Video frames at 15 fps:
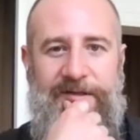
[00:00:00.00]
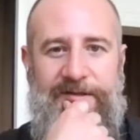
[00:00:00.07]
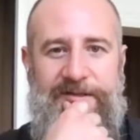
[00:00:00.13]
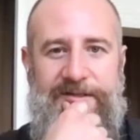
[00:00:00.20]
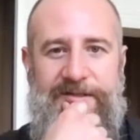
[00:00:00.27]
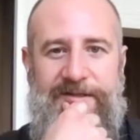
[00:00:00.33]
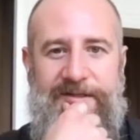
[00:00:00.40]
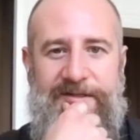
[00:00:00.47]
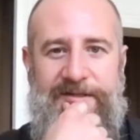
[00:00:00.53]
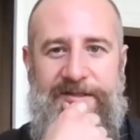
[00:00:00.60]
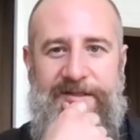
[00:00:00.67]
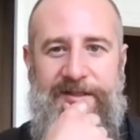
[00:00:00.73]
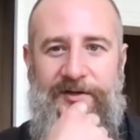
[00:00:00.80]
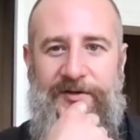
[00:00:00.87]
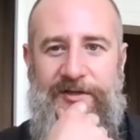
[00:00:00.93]
And
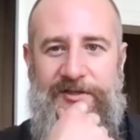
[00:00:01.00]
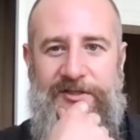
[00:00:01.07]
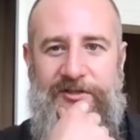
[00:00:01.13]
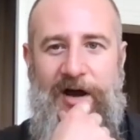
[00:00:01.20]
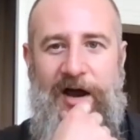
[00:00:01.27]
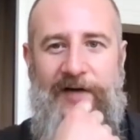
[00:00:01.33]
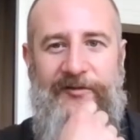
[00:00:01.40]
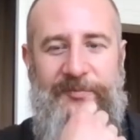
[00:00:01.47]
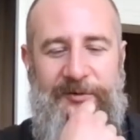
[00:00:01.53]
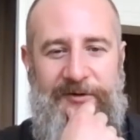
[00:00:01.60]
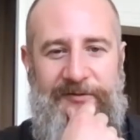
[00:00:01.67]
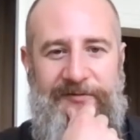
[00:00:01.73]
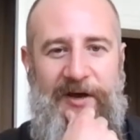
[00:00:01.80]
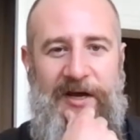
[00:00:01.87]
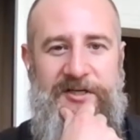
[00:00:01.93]
this, the strive of
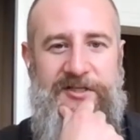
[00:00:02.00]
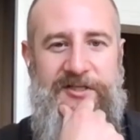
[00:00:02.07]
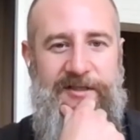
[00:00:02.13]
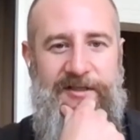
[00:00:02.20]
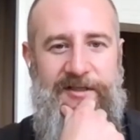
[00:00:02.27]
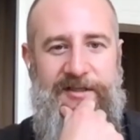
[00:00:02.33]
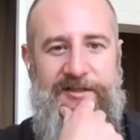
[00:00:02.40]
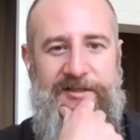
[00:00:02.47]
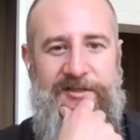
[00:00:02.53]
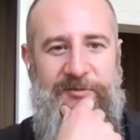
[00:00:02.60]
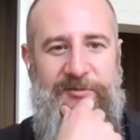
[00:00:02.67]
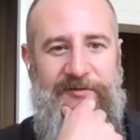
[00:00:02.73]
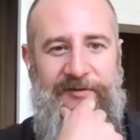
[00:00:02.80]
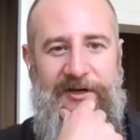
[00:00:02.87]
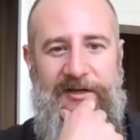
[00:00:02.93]
perfection can
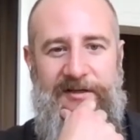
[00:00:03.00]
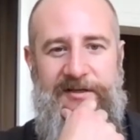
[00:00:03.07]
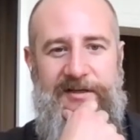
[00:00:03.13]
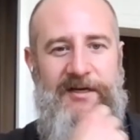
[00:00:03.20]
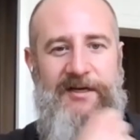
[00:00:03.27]
just prevent